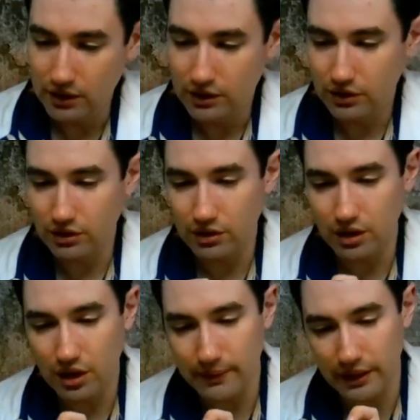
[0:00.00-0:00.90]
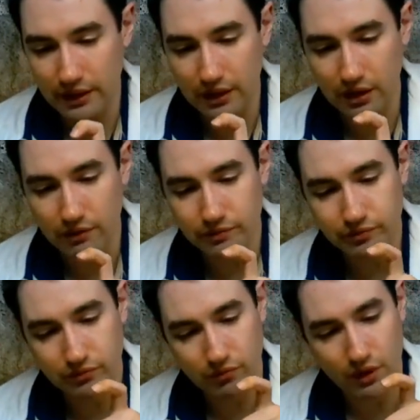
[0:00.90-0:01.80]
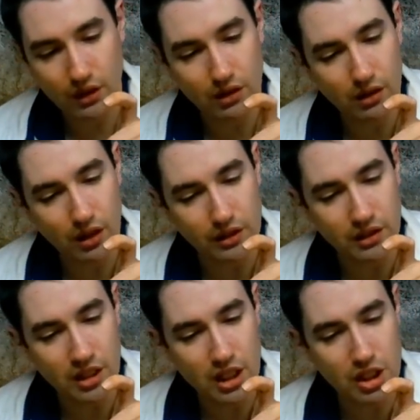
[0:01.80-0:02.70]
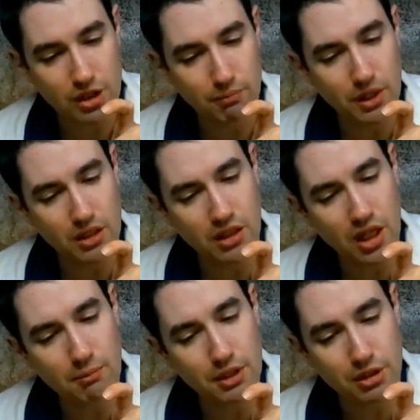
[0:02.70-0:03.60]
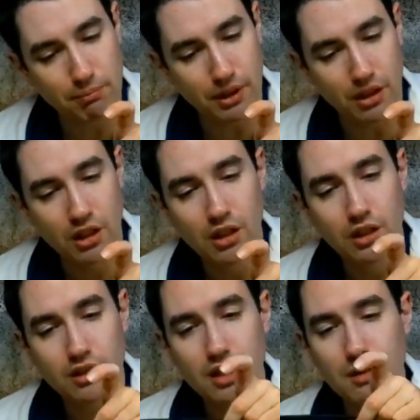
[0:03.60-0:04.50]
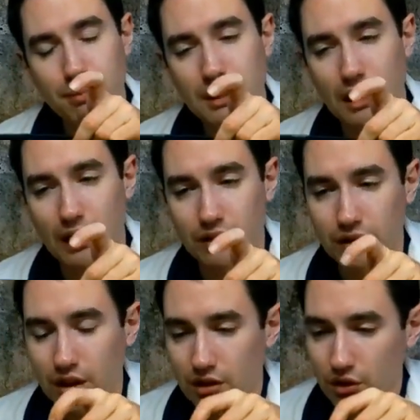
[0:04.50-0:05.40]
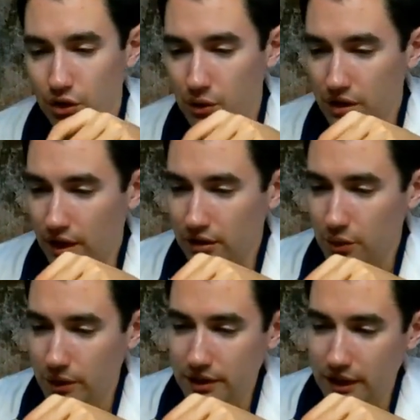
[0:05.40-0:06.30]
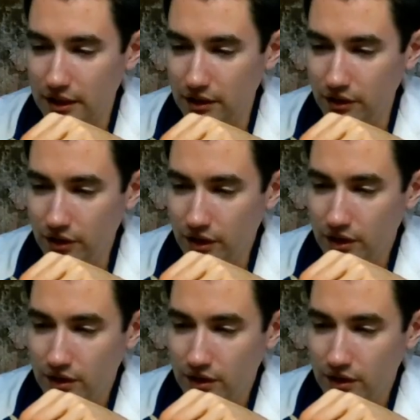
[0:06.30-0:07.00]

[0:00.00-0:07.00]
So I'm adding a tibispa, TBS. Don't know entirely what that is.